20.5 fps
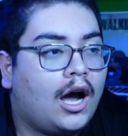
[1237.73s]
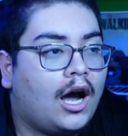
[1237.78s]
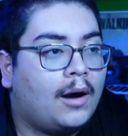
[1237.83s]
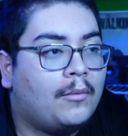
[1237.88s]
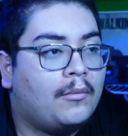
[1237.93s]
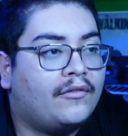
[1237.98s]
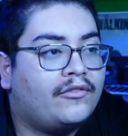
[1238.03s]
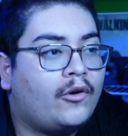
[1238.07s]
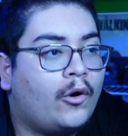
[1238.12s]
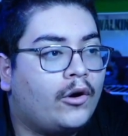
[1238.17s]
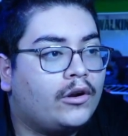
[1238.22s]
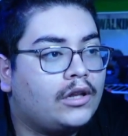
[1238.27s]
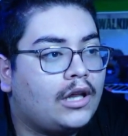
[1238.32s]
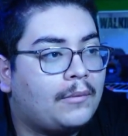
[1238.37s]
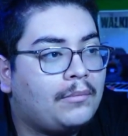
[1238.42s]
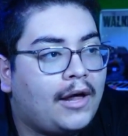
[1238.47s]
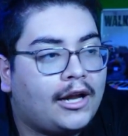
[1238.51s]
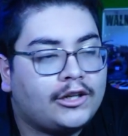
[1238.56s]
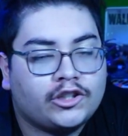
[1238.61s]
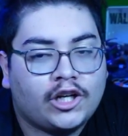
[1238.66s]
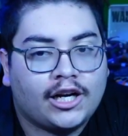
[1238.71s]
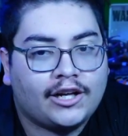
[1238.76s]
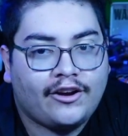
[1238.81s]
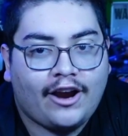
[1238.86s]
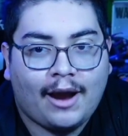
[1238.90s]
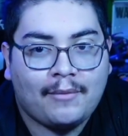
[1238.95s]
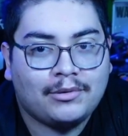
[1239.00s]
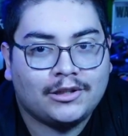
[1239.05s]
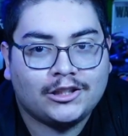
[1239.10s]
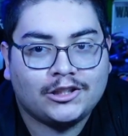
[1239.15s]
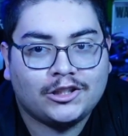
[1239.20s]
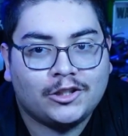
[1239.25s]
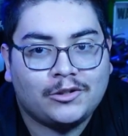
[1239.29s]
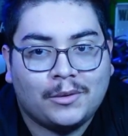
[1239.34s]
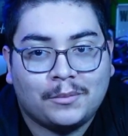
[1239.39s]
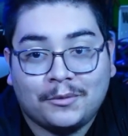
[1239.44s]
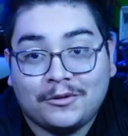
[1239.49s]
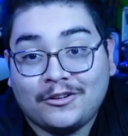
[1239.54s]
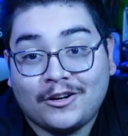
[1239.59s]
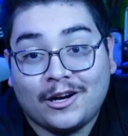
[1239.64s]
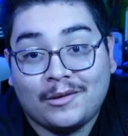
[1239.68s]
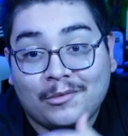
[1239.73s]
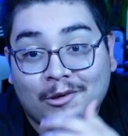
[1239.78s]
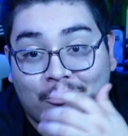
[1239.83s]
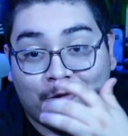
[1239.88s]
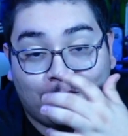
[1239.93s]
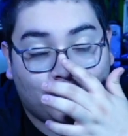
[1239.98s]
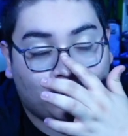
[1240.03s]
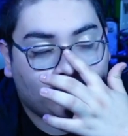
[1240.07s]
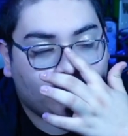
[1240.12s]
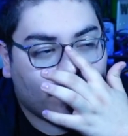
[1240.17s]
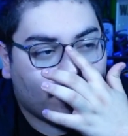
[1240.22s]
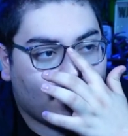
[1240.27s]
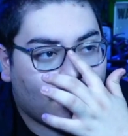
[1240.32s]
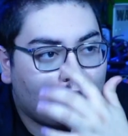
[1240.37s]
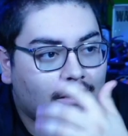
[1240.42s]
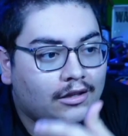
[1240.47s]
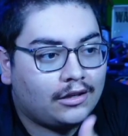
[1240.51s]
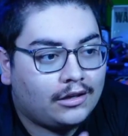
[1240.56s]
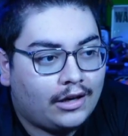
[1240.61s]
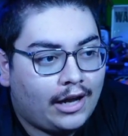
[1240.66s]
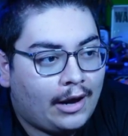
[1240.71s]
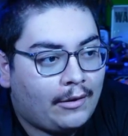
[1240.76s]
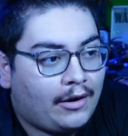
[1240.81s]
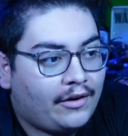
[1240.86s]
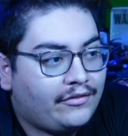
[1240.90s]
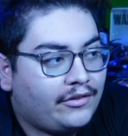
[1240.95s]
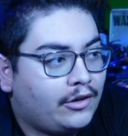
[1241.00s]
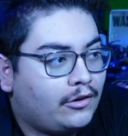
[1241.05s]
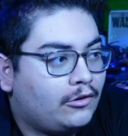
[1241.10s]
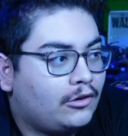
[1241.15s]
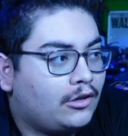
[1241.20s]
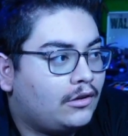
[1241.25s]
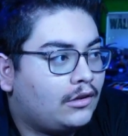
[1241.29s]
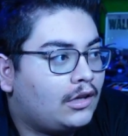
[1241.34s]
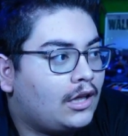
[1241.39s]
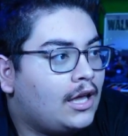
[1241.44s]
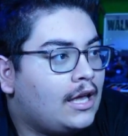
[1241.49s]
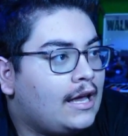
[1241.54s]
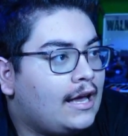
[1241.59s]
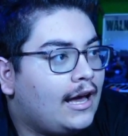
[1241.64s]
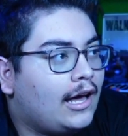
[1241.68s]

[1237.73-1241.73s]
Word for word: Um, of course, I'm not trying to crap on the show. I'm just trying to be real with you guys on how I feel, because